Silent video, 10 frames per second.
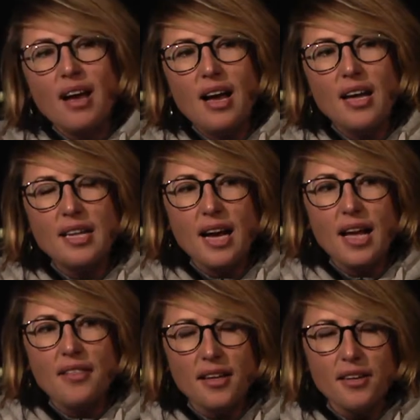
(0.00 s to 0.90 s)
And
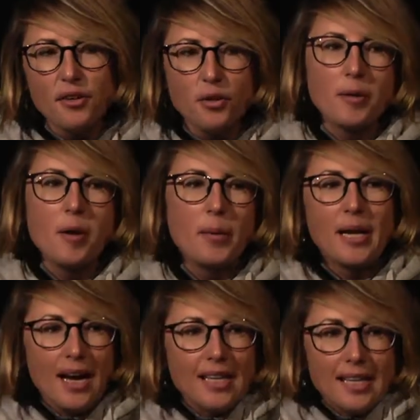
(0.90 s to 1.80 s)
then I thought, oh my God, but
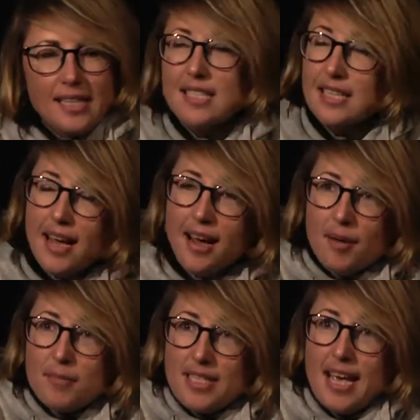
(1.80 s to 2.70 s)
at least now
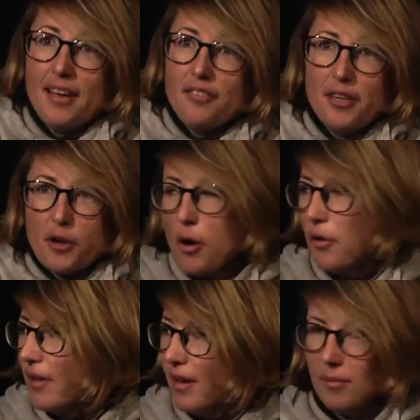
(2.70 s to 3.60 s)
I'm safe. I know
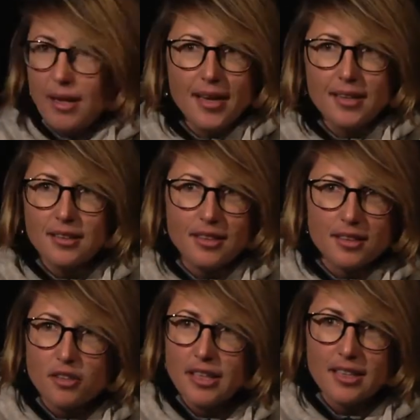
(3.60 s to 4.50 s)
that I'm lying in a
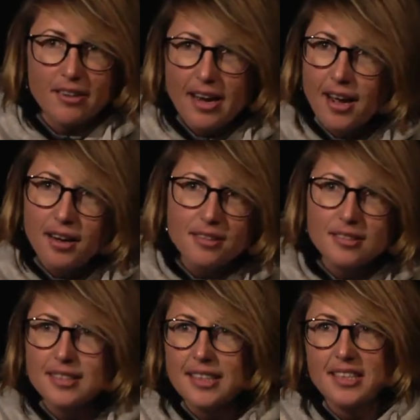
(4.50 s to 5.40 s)
cricket
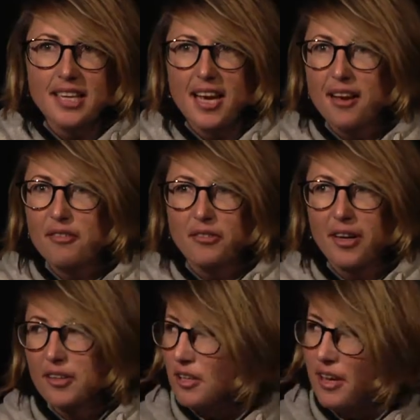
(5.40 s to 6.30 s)
ground and I'm
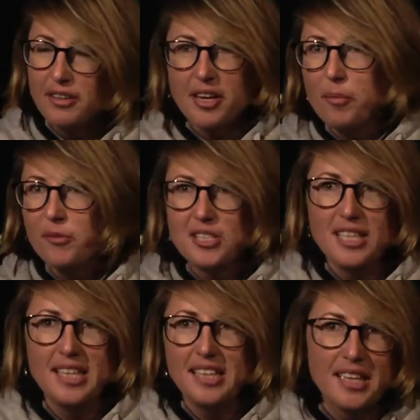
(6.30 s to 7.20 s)
going to have a cup of
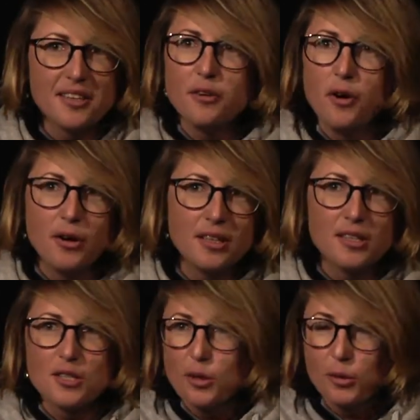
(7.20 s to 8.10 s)
tea later on and
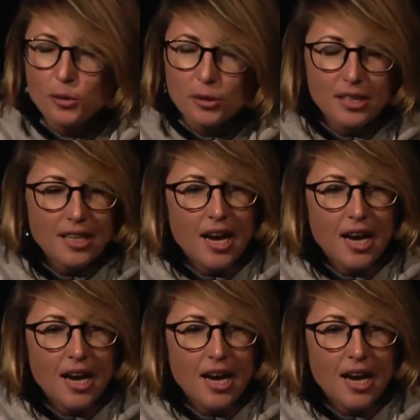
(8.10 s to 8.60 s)
it's all good.